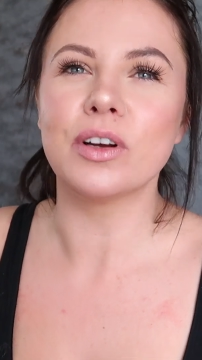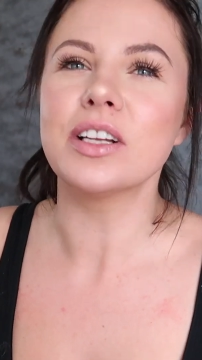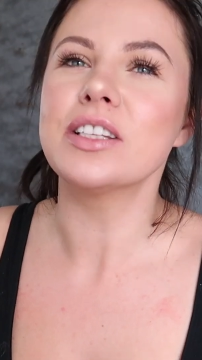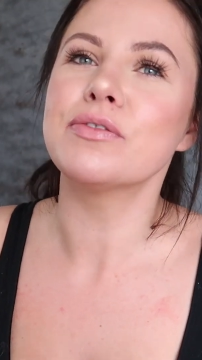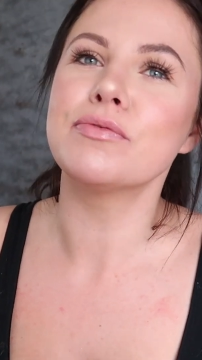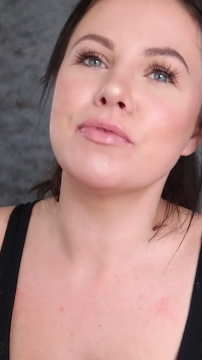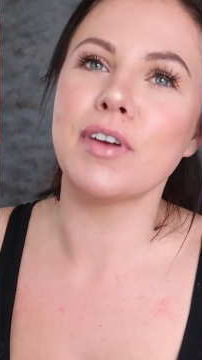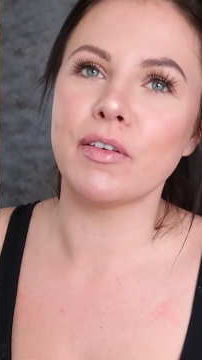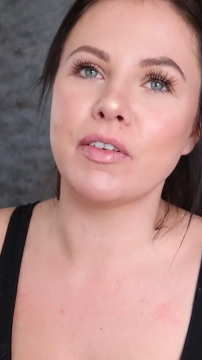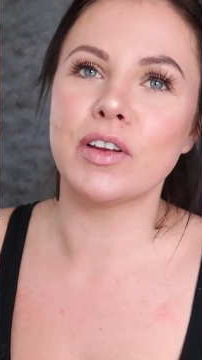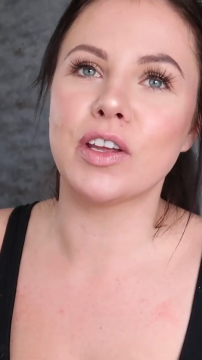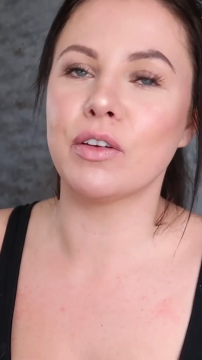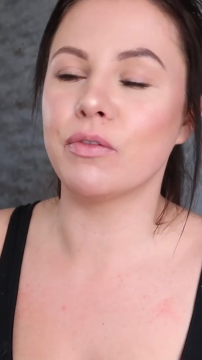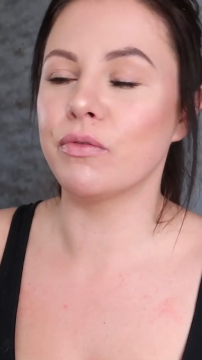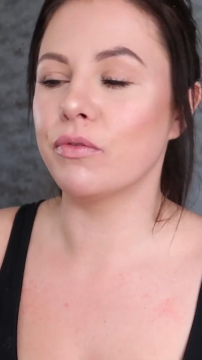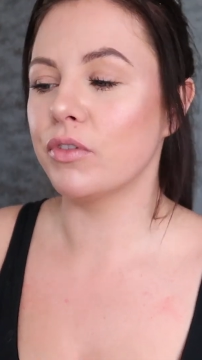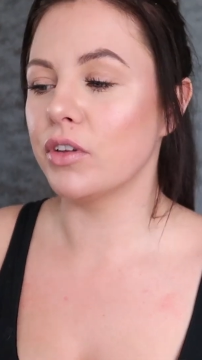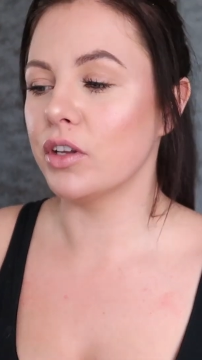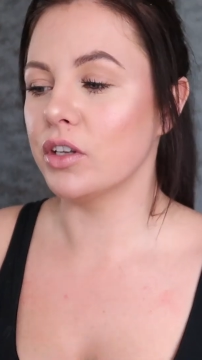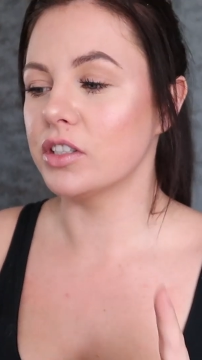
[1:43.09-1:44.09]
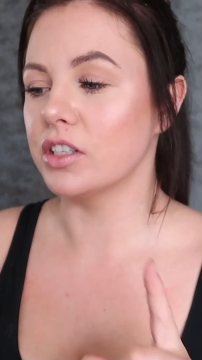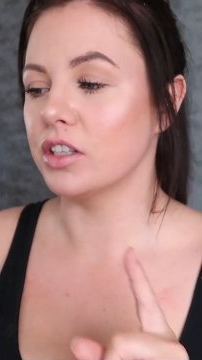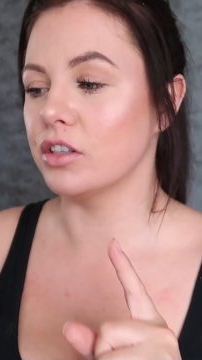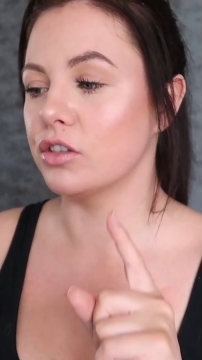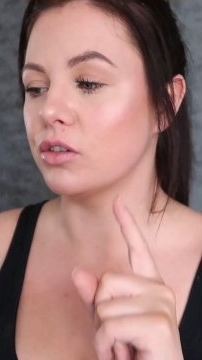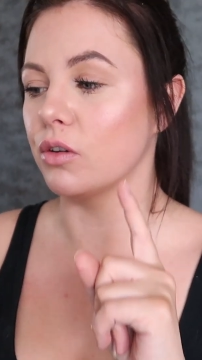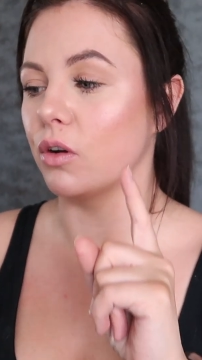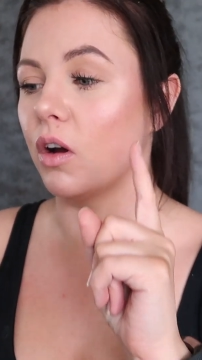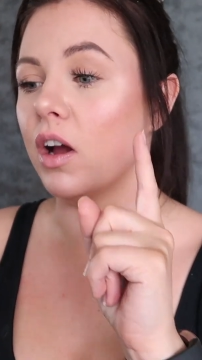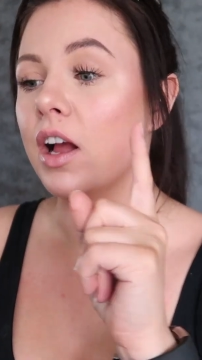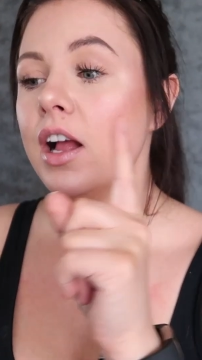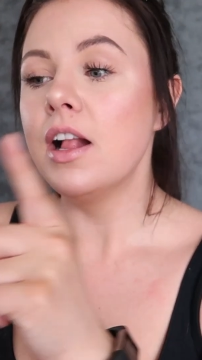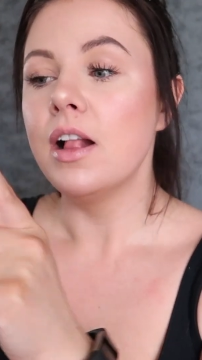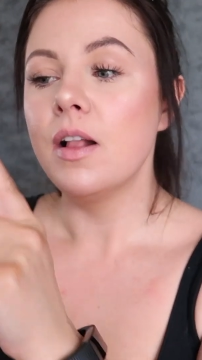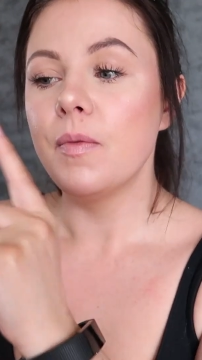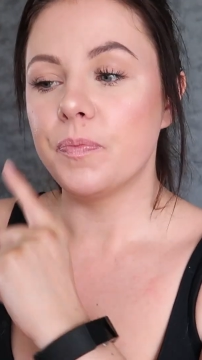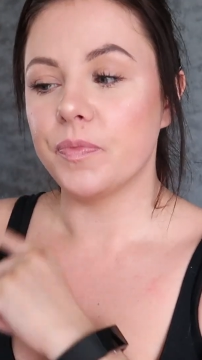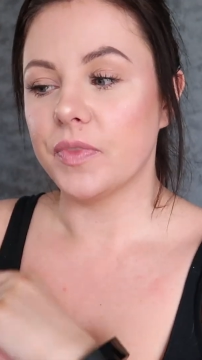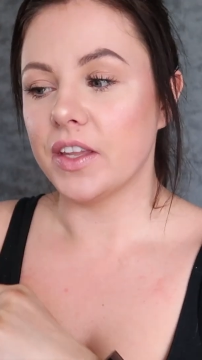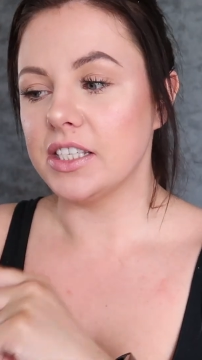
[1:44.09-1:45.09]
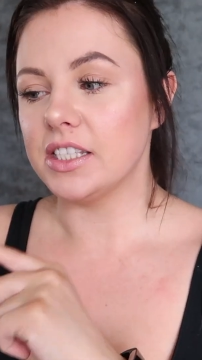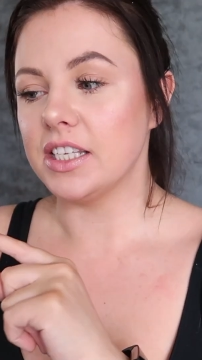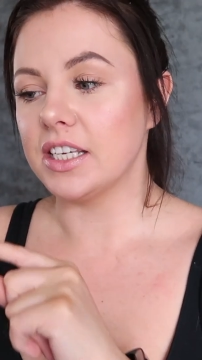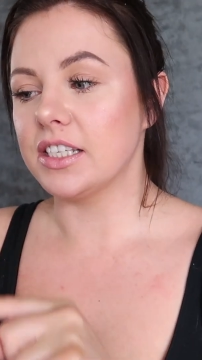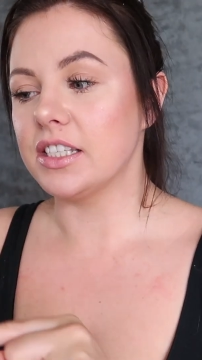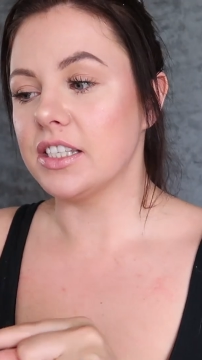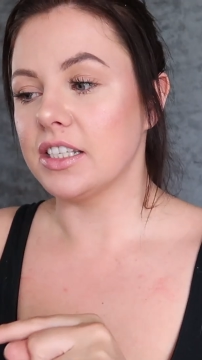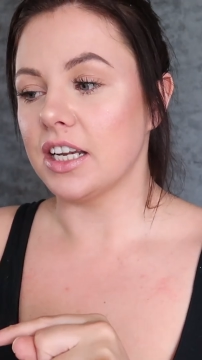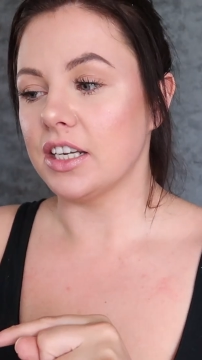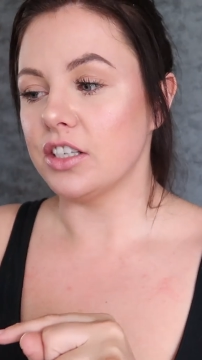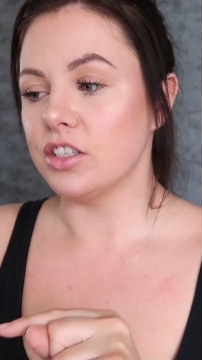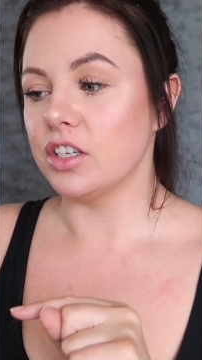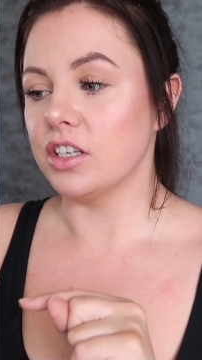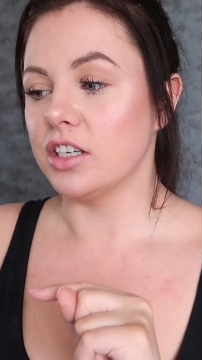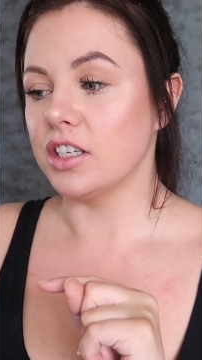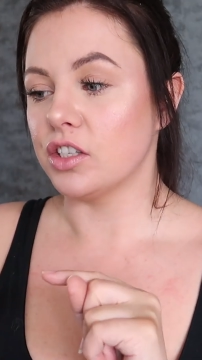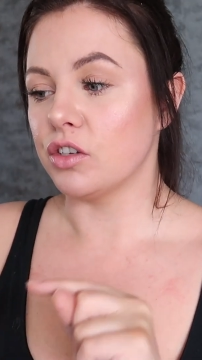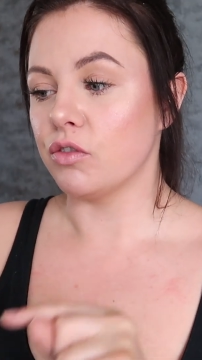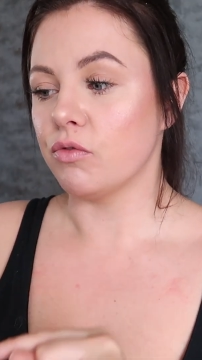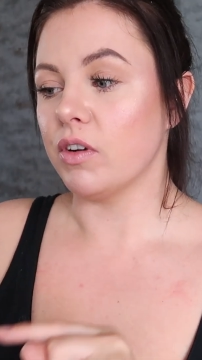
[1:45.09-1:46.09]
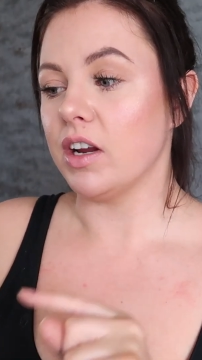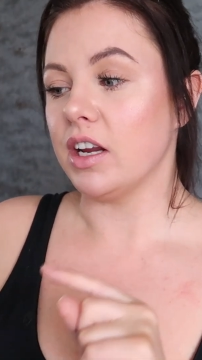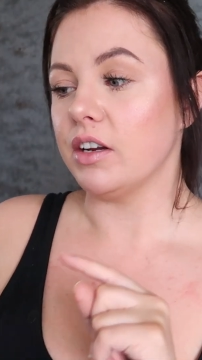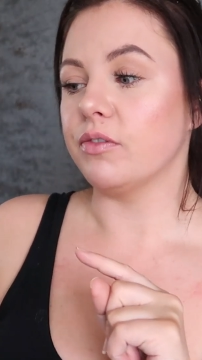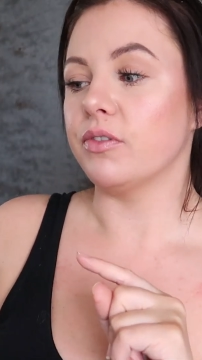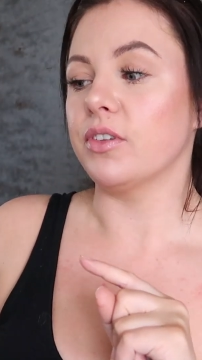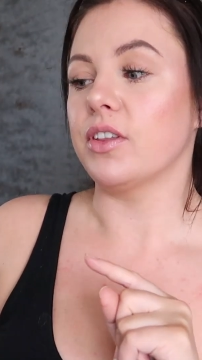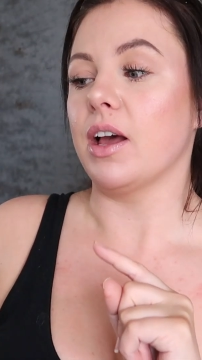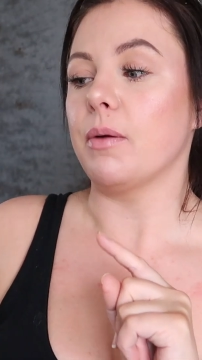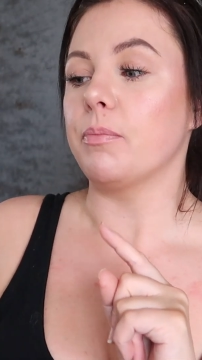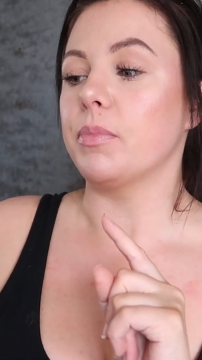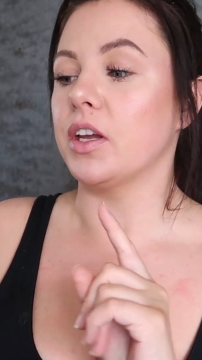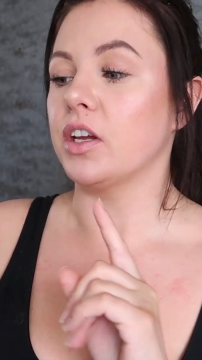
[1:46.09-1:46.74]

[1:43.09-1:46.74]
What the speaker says: It's very confusing. So this extension is great for that,